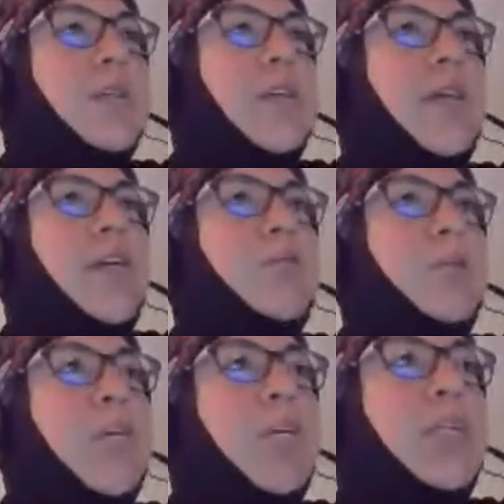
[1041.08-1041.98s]
Here
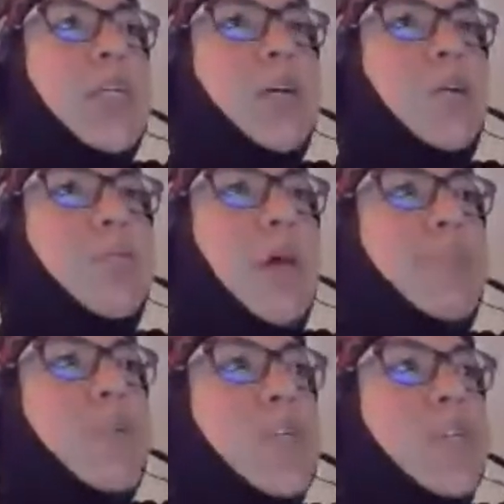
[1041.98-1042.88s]
we click on
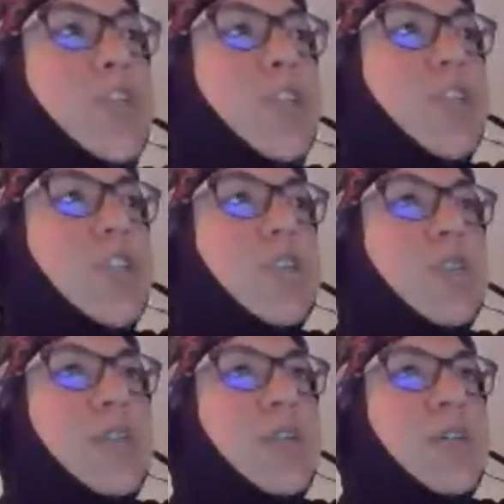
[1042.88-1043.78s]
Publish.
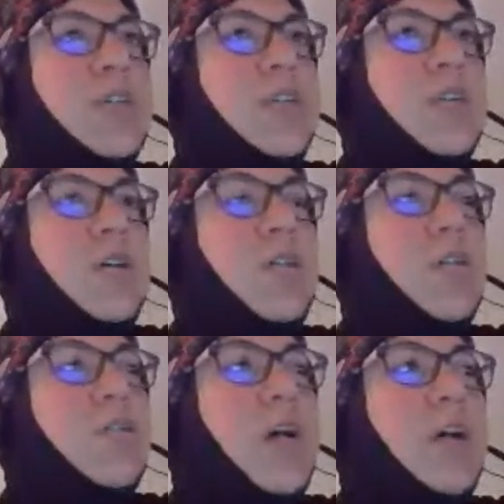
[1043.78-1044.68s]

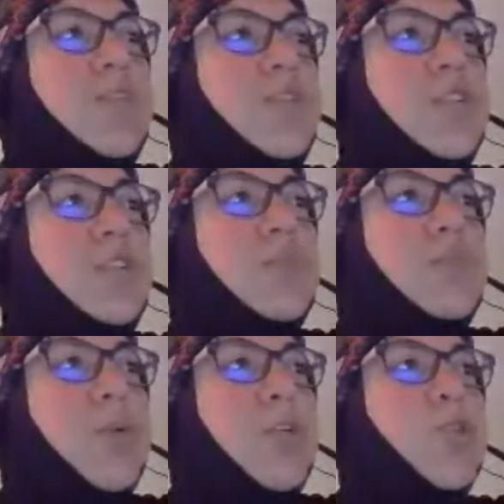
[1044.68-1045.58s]
After,
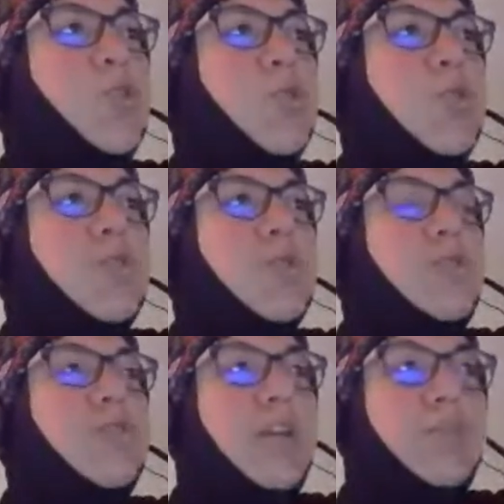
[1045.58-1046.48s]
we will choose
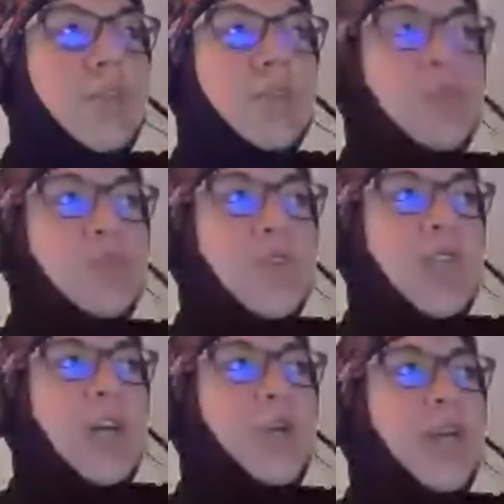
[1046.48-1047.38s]
5 nodes in
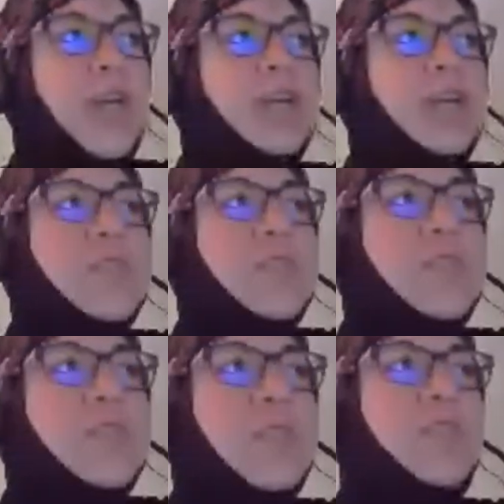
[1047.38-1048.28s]
our case.
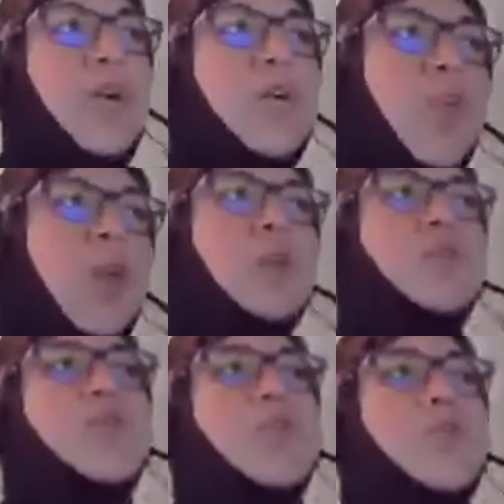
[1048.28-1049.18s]
If you have 1
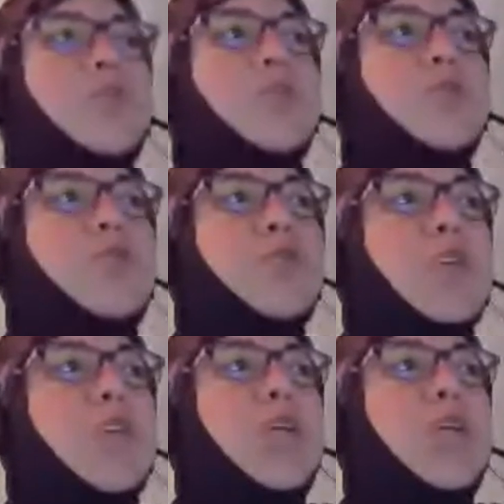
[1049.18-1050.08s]
node, so we choose
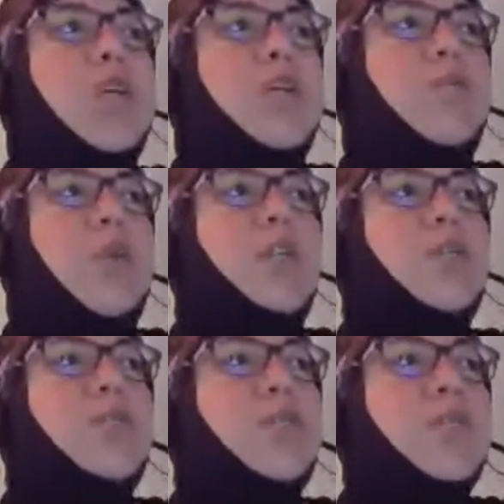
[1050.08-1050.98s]
1
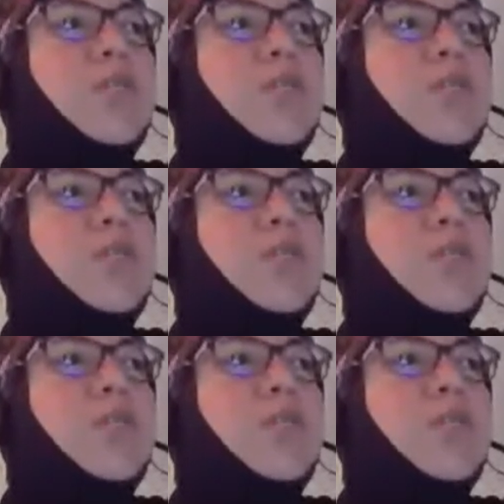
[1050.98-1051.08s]
node.